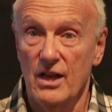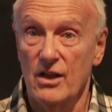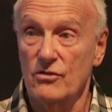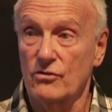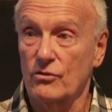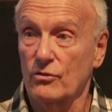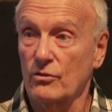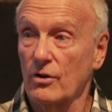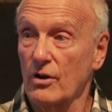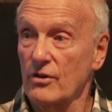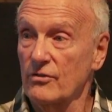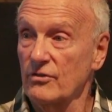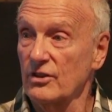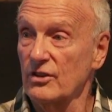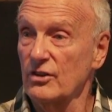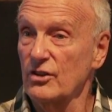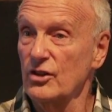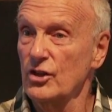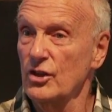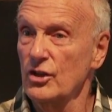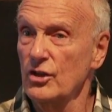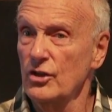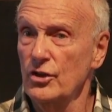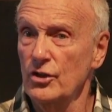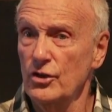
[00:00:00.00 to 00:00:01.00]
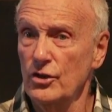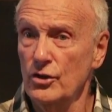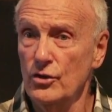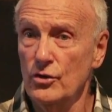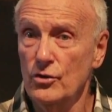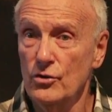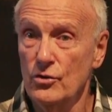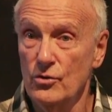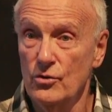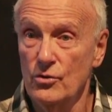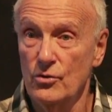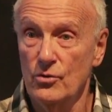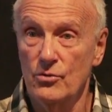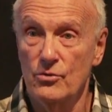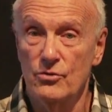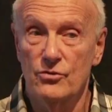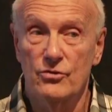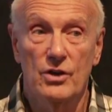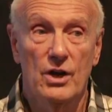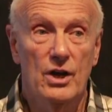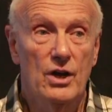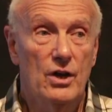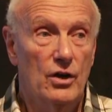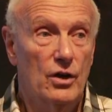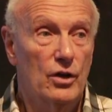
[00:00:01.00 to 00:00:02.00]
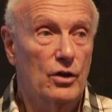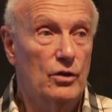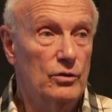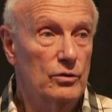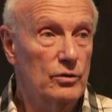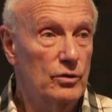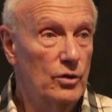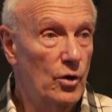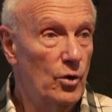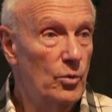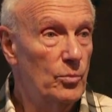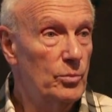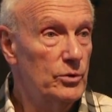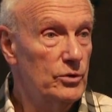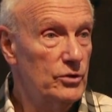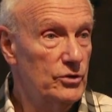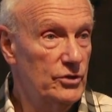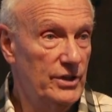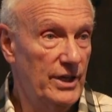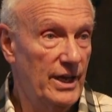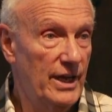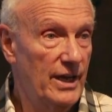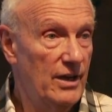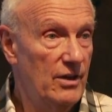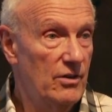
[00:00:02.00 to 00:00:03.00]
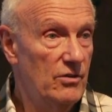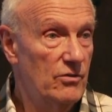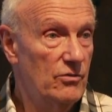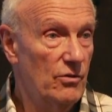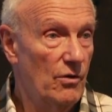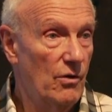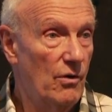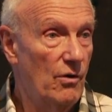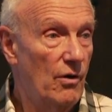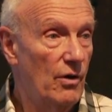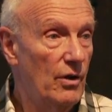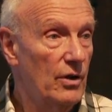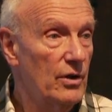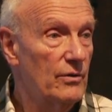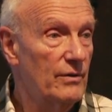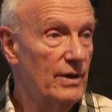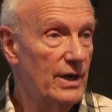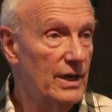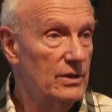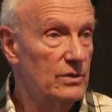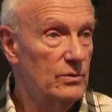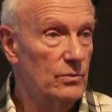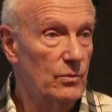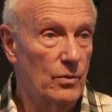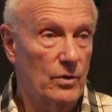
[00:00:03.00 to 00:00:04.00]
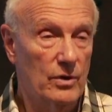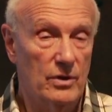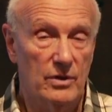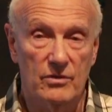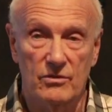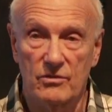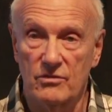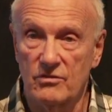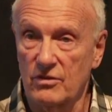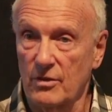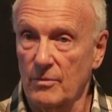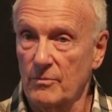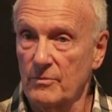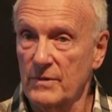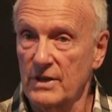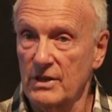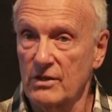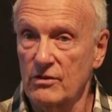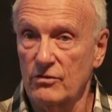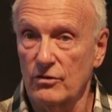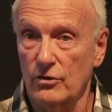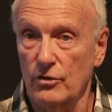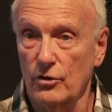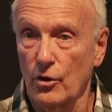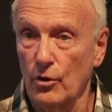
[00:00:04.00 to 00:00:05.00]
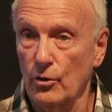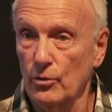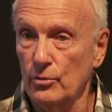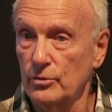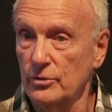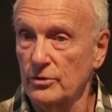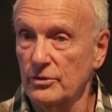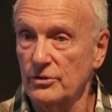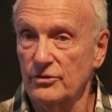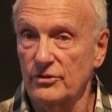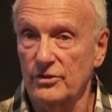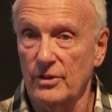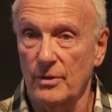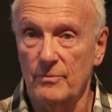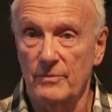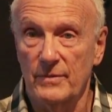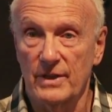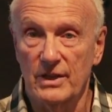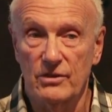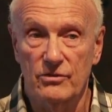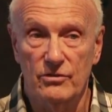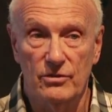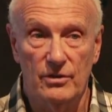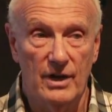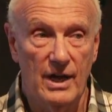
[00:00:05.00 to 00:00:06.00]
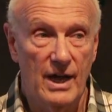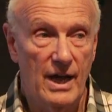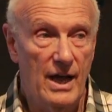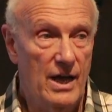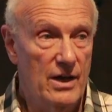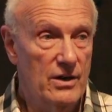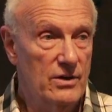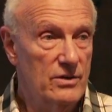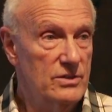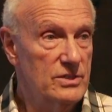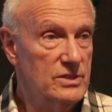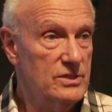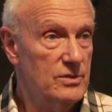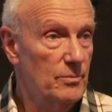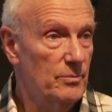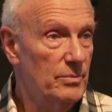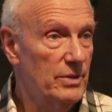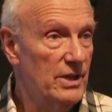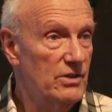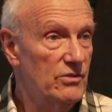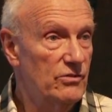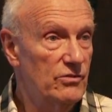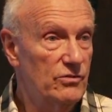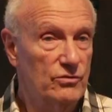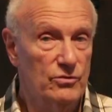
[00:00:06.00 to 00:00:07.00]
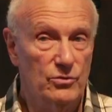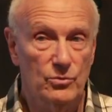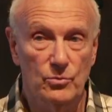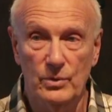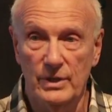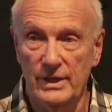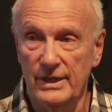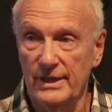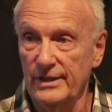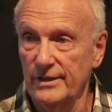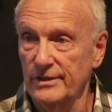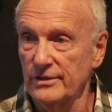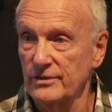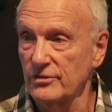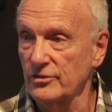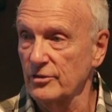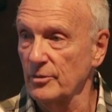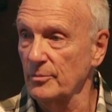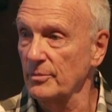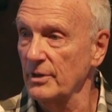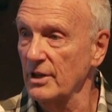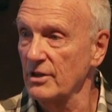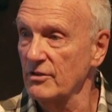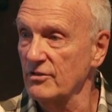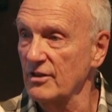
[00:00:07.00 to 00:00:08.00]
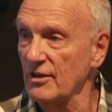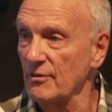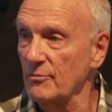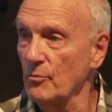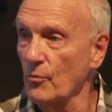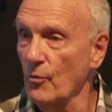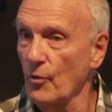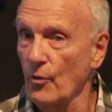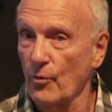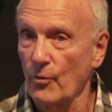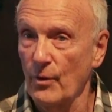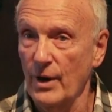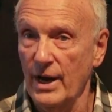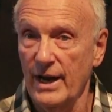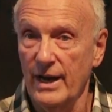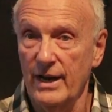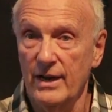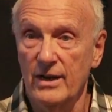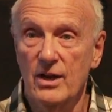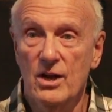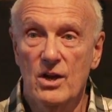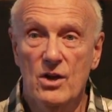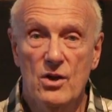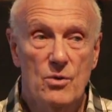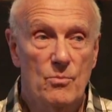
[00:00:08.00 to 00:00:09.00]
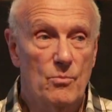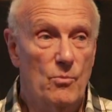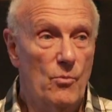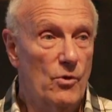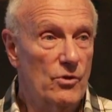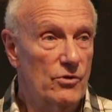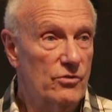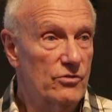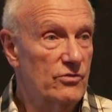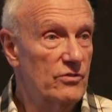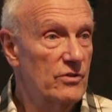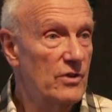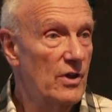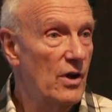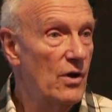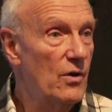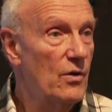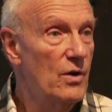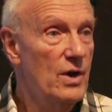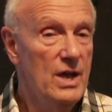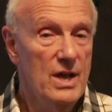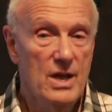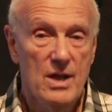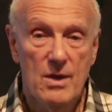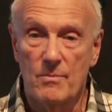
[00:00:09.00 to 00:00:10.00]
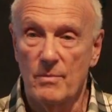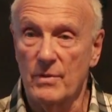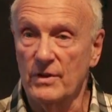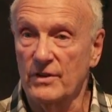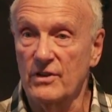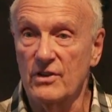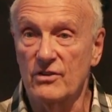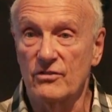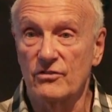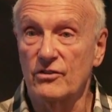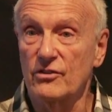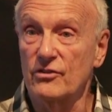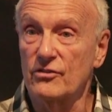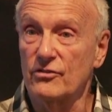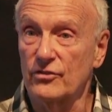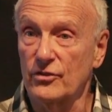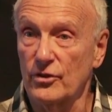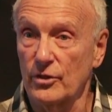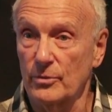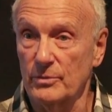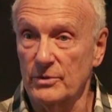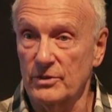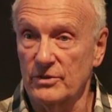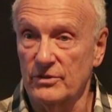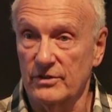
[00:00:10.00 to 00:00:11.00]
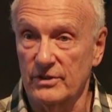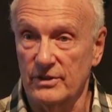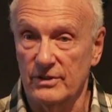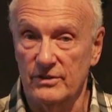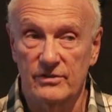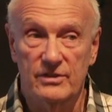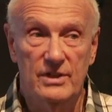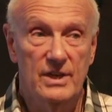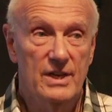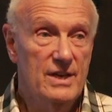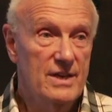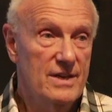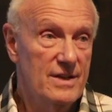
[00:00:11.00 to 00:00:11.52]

is causing huge global change all around the world. Some things are colder, some things are hotter, some places are windier, some places have more rain, more snow, but there's disturbances.